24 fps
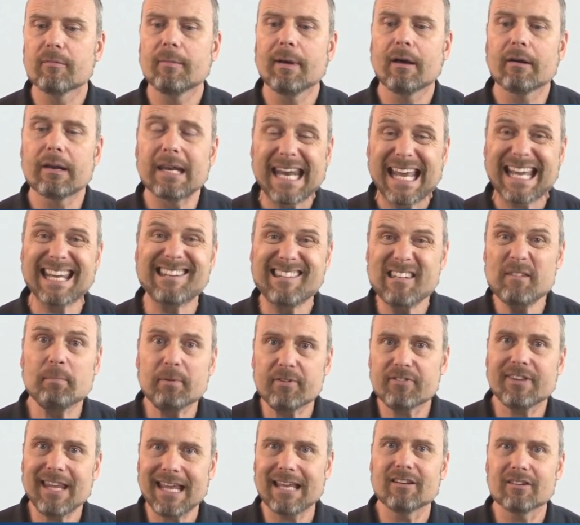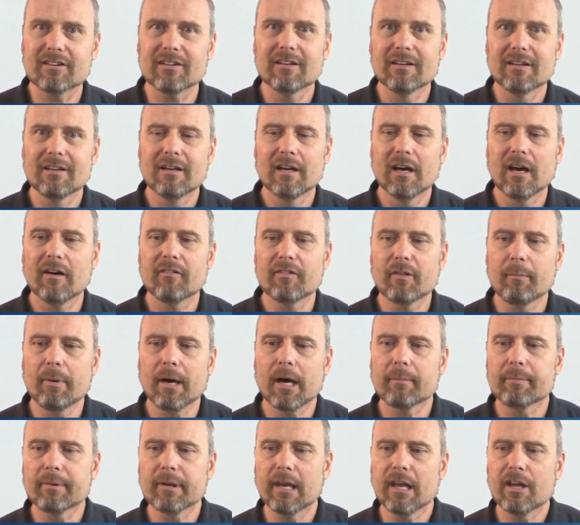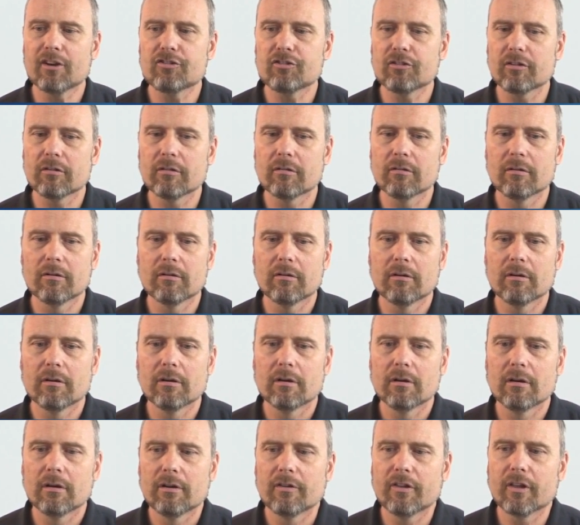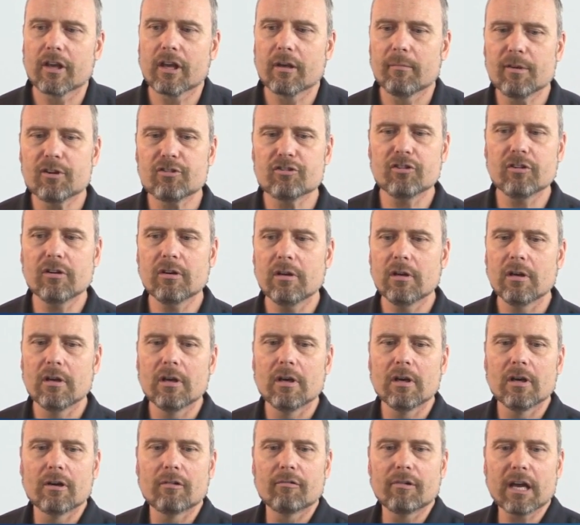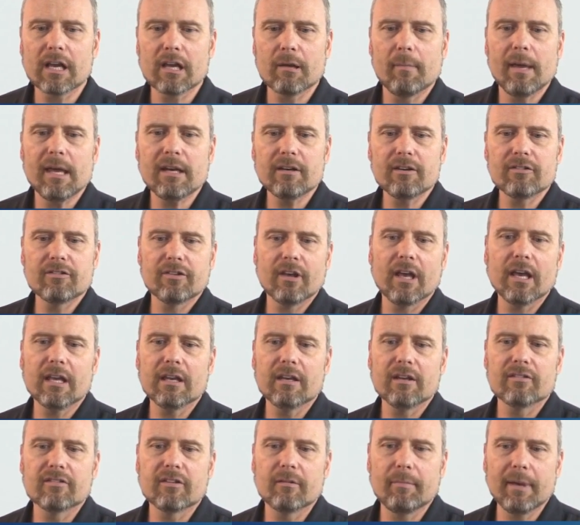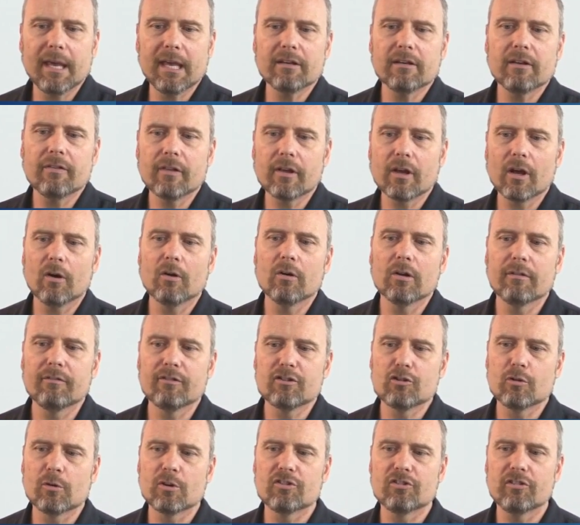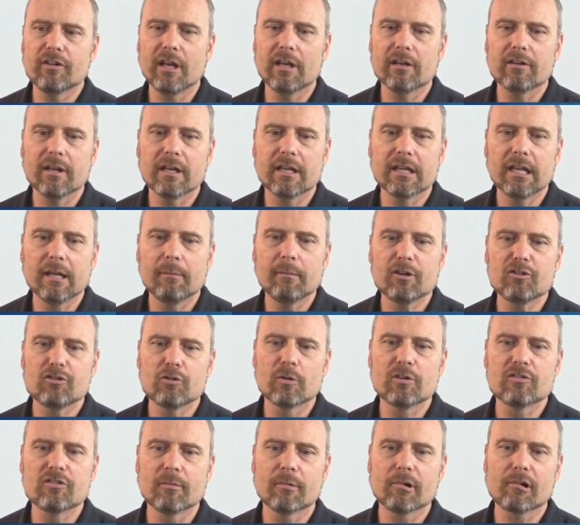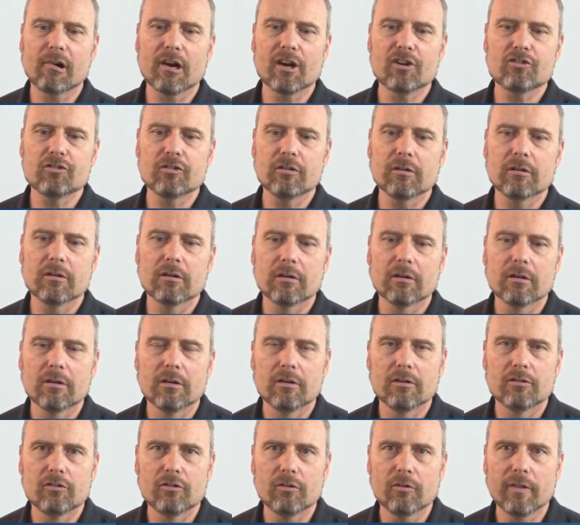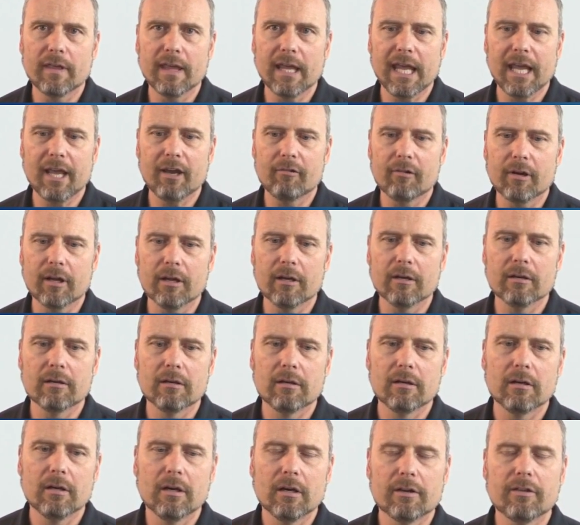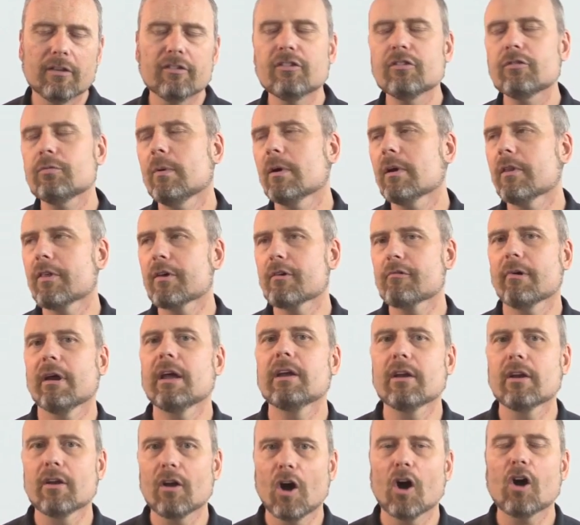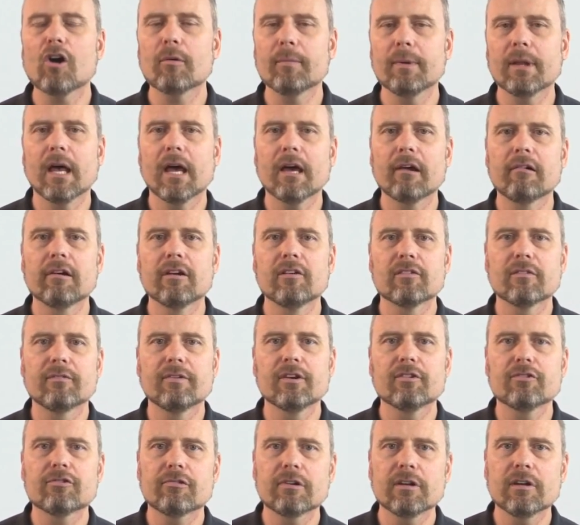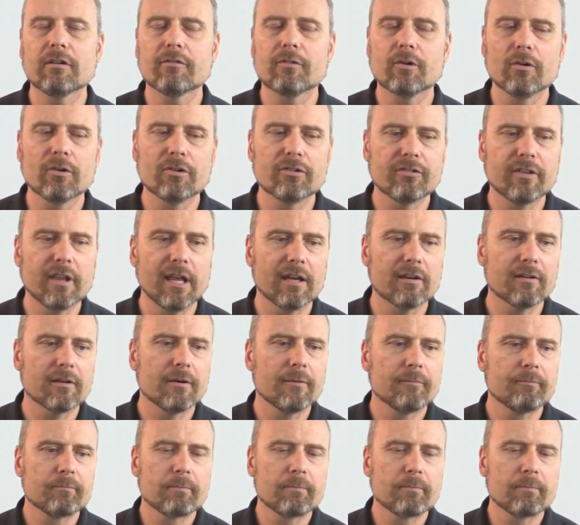about 90% of the population. The Commission recommended Zionists abandon the goal of a Jewish state and limit Jewish immigration to the area. This is one of the great and horrible ironies of history, of course, that